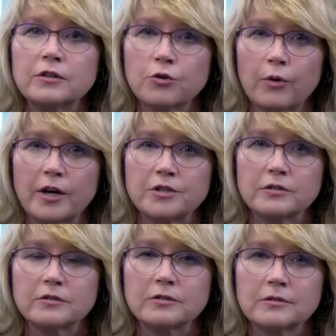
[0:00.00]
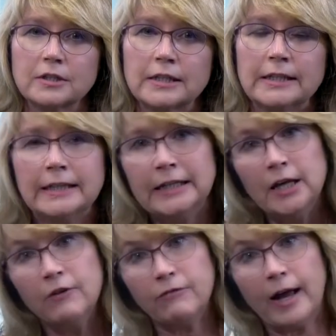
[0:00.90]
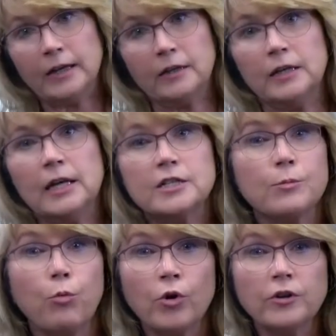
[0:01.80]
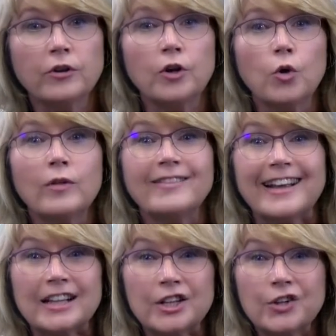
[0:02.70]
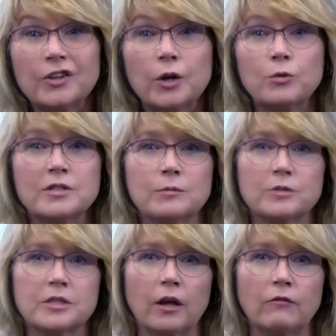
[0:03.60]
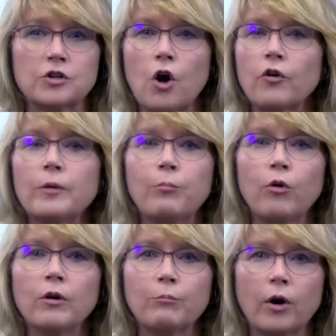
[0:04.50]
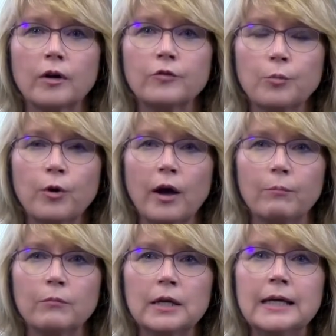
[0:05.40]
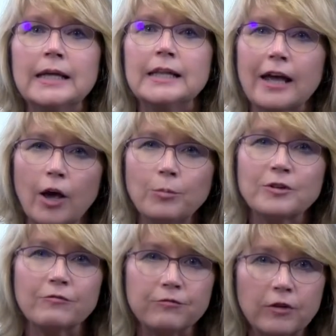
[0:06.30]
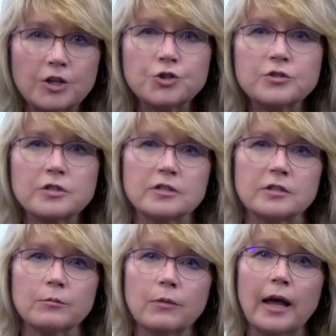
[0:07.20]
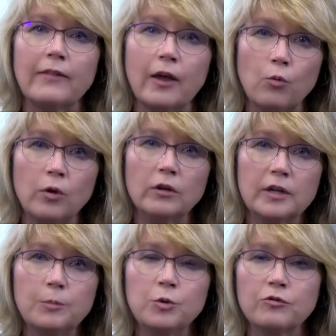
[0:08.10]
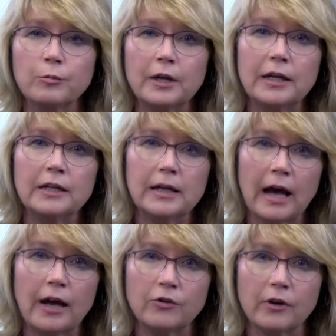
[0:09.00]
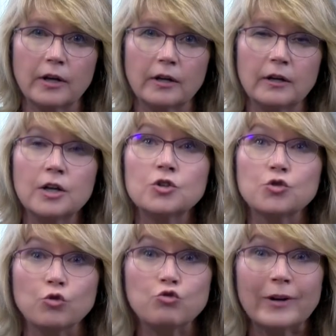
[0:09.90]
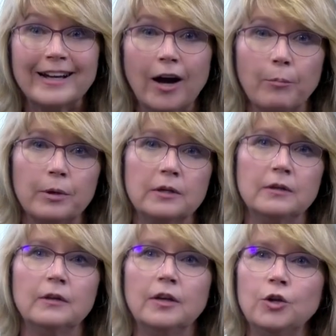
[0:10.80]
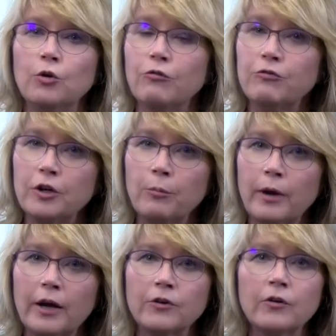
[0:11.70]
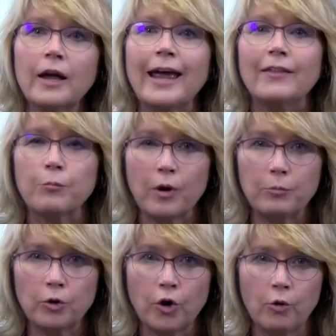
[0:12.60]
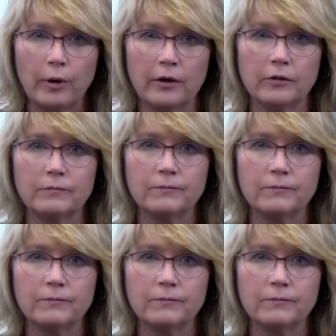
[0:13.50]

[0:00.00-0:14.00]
directions. Finally, it's important to know that the clear liquids themselves are an important part of your prep. They help to flush your system and they will keep you from getting dehydrated, so drink up. You'll feel better and the prep will go better.